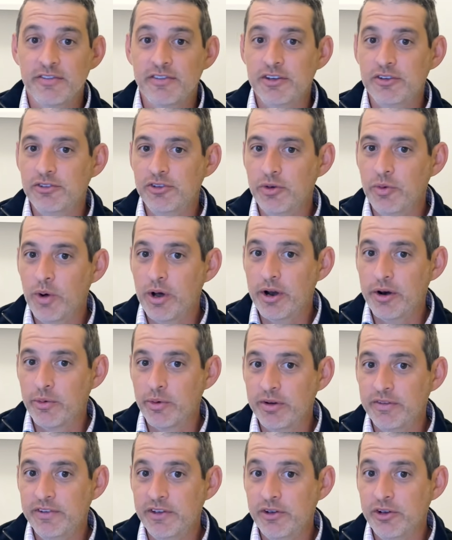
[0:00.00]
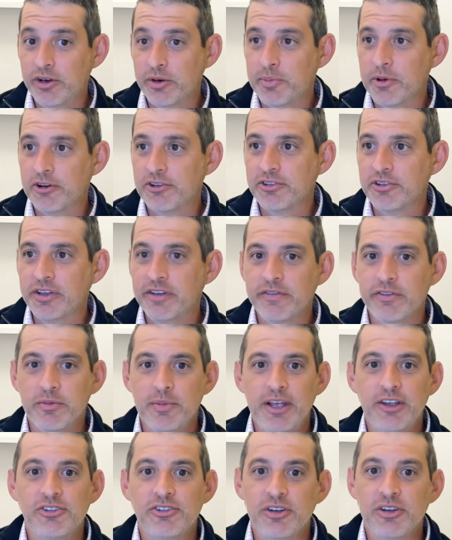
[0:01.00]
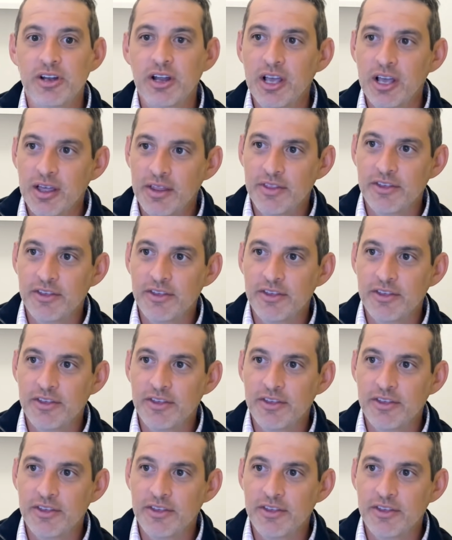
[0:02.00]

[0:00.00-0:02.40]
If you do want to review your personal information,